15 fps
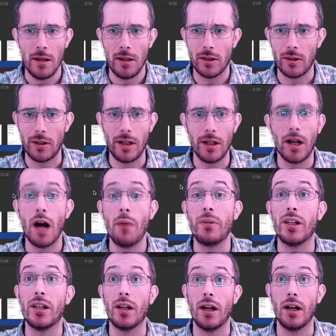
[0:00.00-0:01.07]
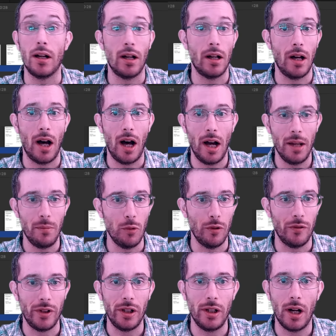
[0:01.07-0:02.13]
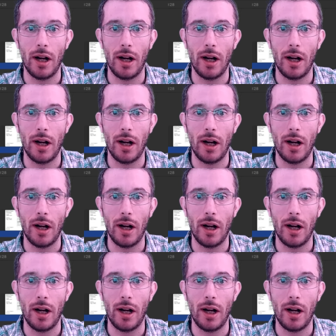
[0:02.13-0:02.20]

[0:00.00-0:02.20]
So here I'm in uh, iMovie.